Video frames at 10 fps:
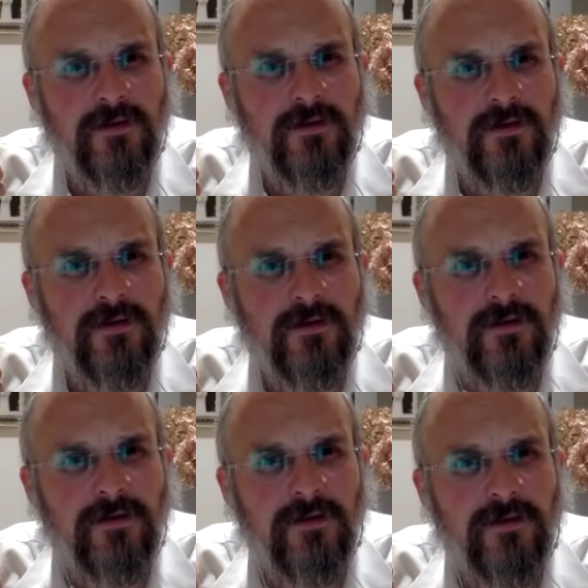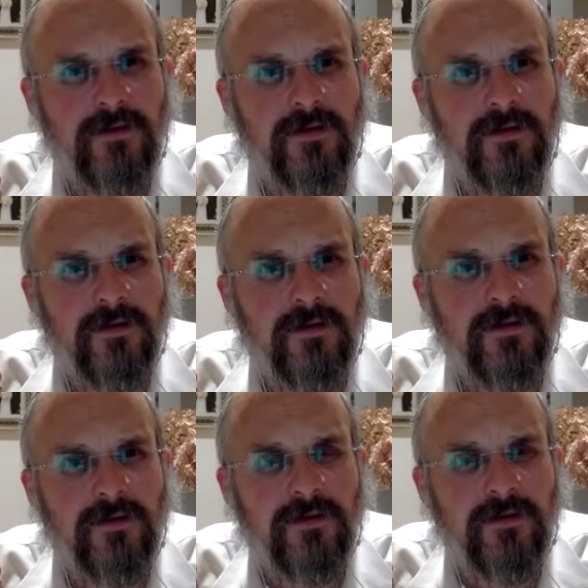uh, about um,
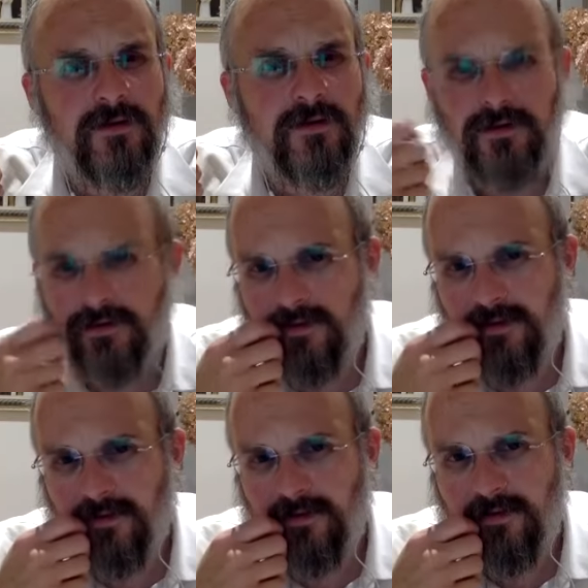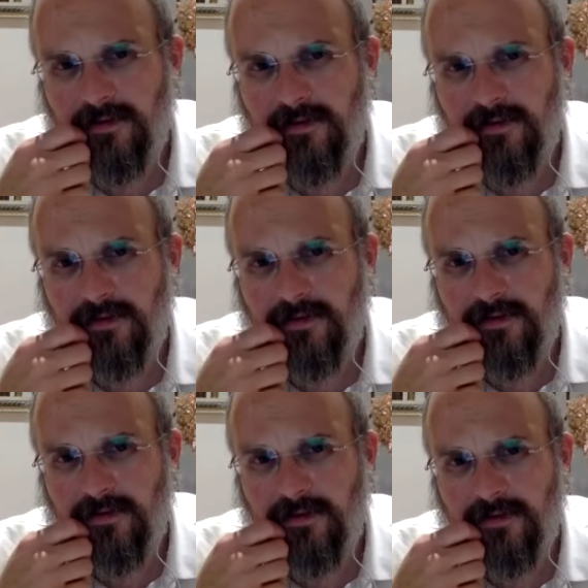half half
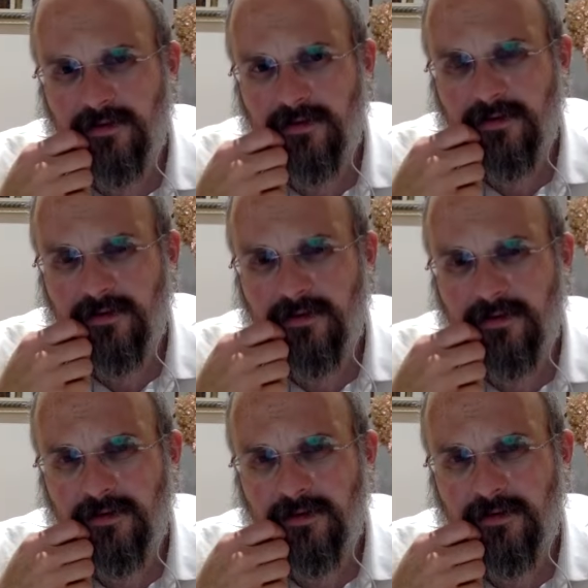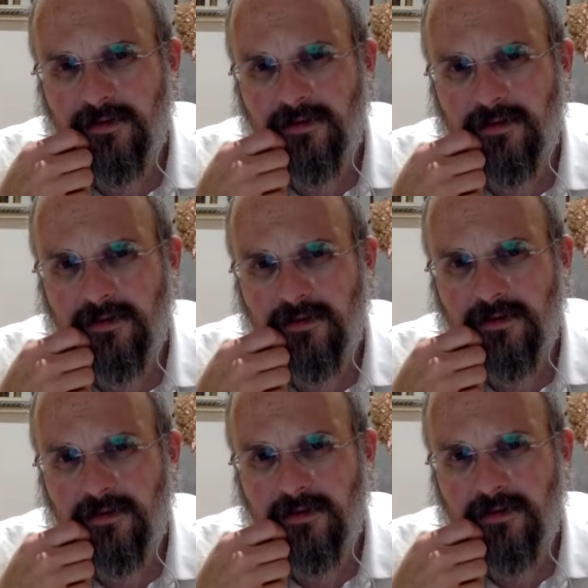because it's not an option
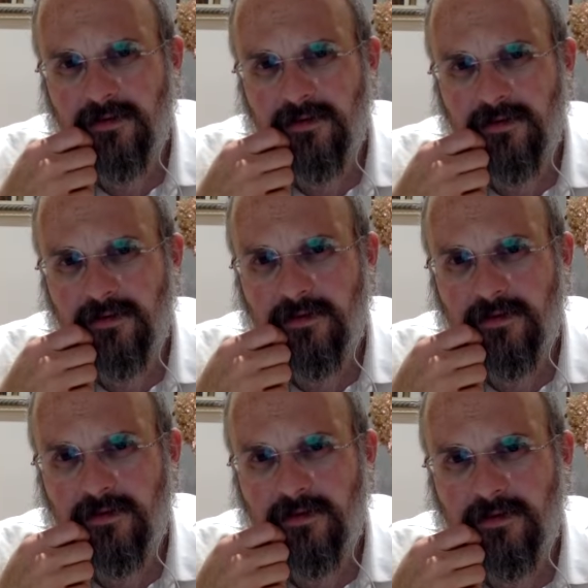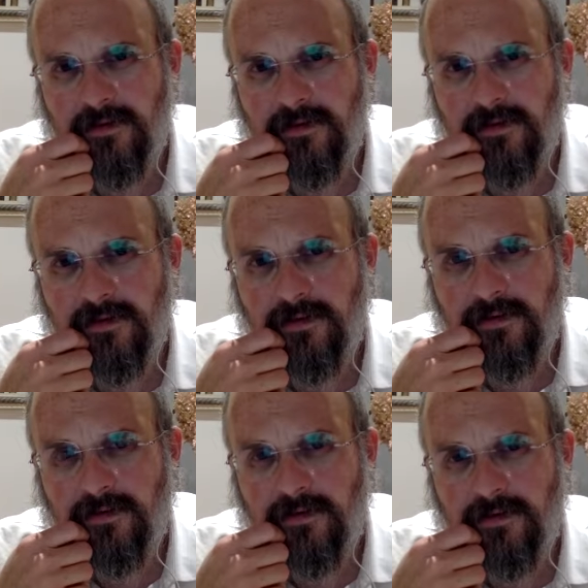because the Beis Mikdash has to do either or. You can't do
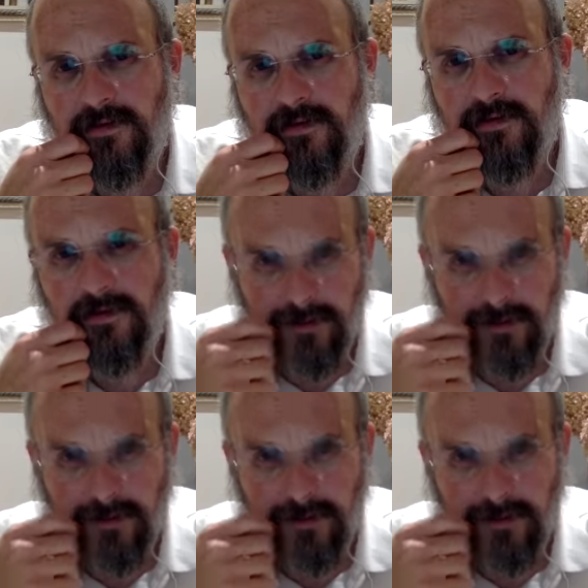both options.